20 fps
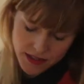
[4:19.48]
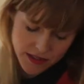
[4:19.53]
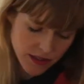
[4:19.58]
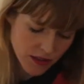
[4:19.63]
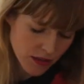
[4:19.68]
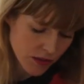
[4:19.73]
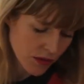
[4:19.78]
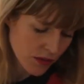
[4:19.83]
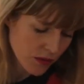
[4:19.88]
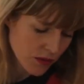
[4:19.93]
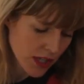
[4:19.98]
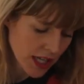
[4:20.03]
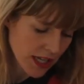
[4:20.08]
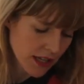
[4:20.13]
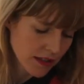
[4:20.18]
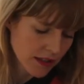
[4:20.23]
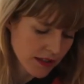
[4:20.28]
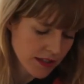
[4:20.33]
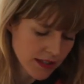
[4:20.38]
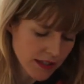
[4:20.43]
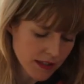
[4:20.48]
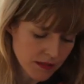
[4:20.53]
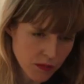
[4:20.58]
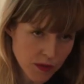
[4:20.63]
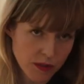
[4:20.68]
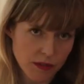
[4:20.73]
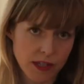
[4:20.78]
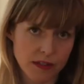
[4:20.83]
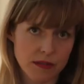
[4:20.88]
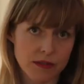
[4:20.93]
So I looked at, that
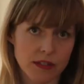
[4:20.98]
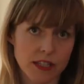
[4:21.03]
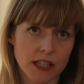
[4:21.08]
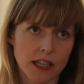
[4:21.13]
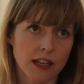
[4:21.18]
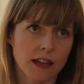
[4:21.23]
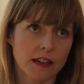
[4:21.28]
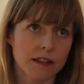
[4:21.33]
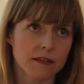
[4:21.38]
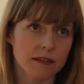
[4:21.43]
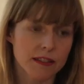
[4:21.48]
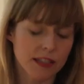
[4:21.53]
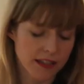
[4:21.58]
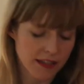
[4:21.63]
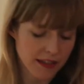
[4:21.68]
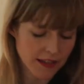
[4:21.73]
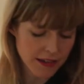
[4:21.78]
was really loud.